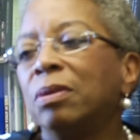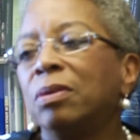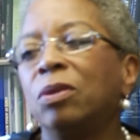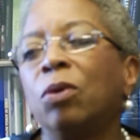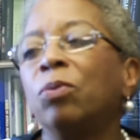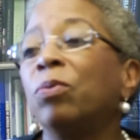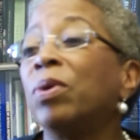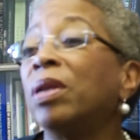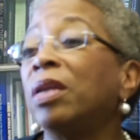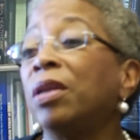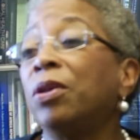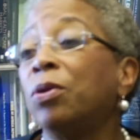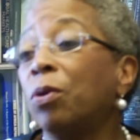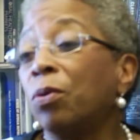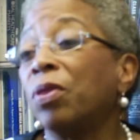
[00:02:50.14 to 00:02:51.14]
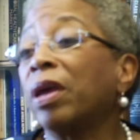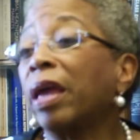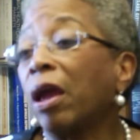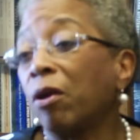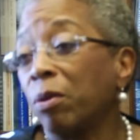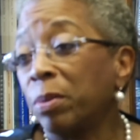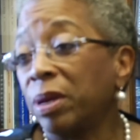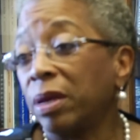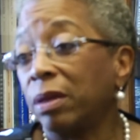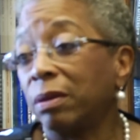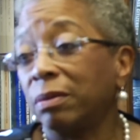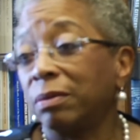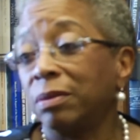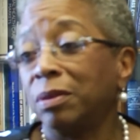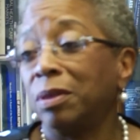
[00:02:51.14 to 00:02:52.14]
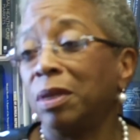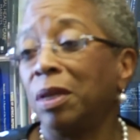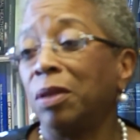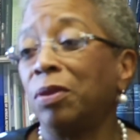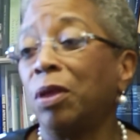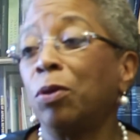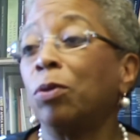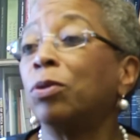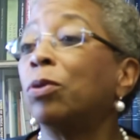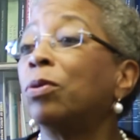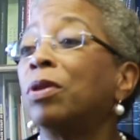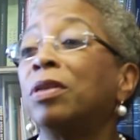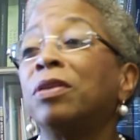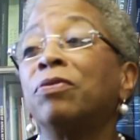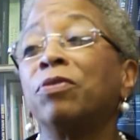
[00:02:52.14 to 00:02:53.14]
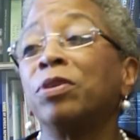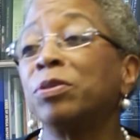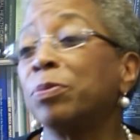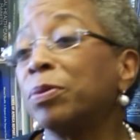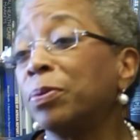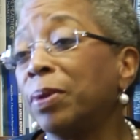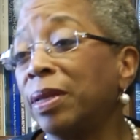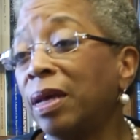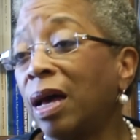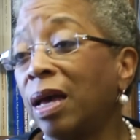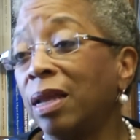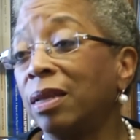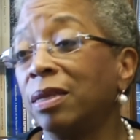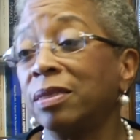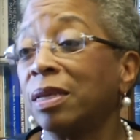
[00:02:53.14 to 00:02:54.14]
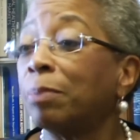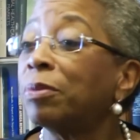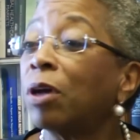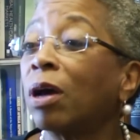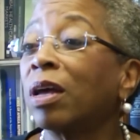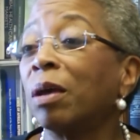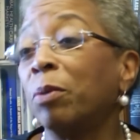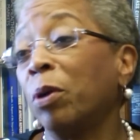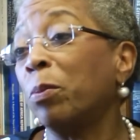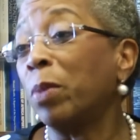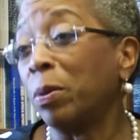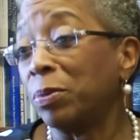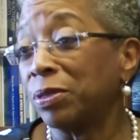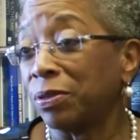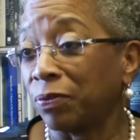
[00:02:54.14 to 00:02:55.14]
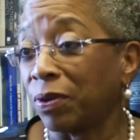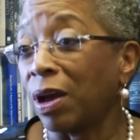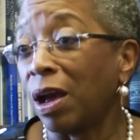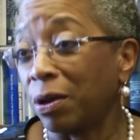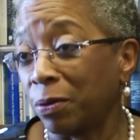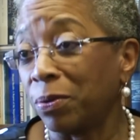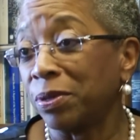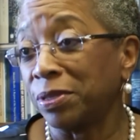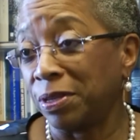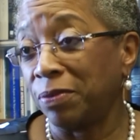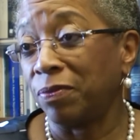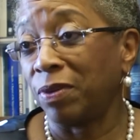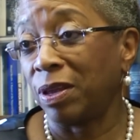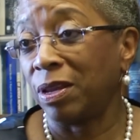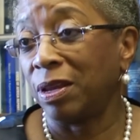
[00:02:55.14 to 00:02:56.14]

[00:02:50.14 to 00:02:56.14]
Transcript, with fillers: don't really know the Caribbean. They don't know the difference between the islands. I'm talking about members of Congress even.